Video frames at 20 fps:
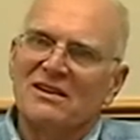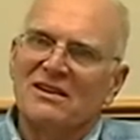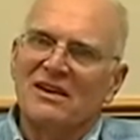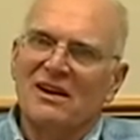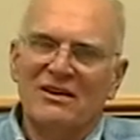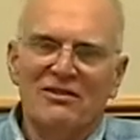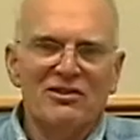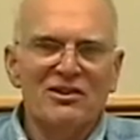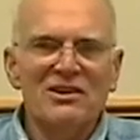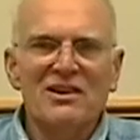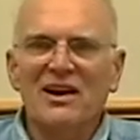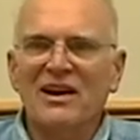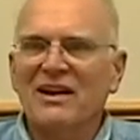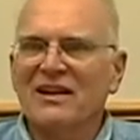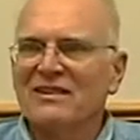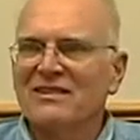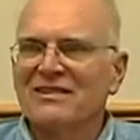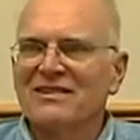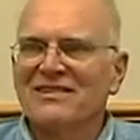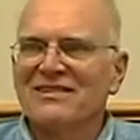Every
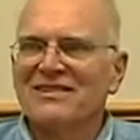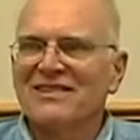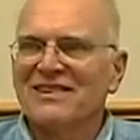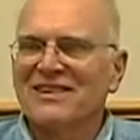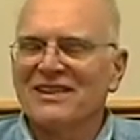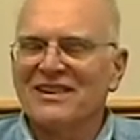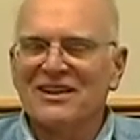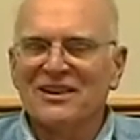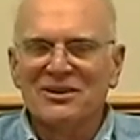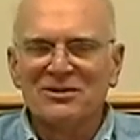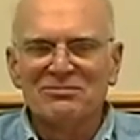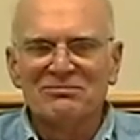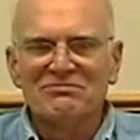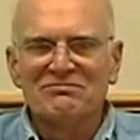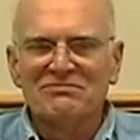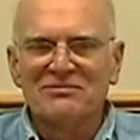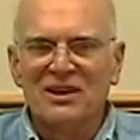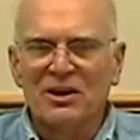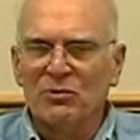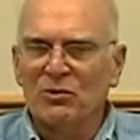night. Uh,
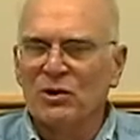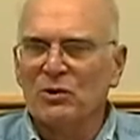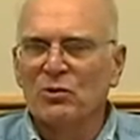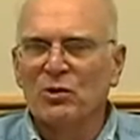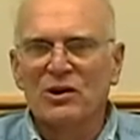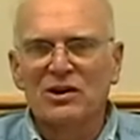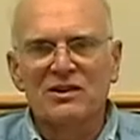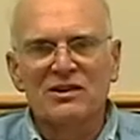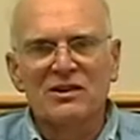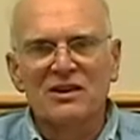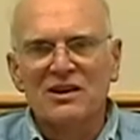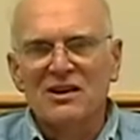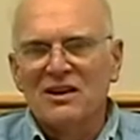yeah, we worked.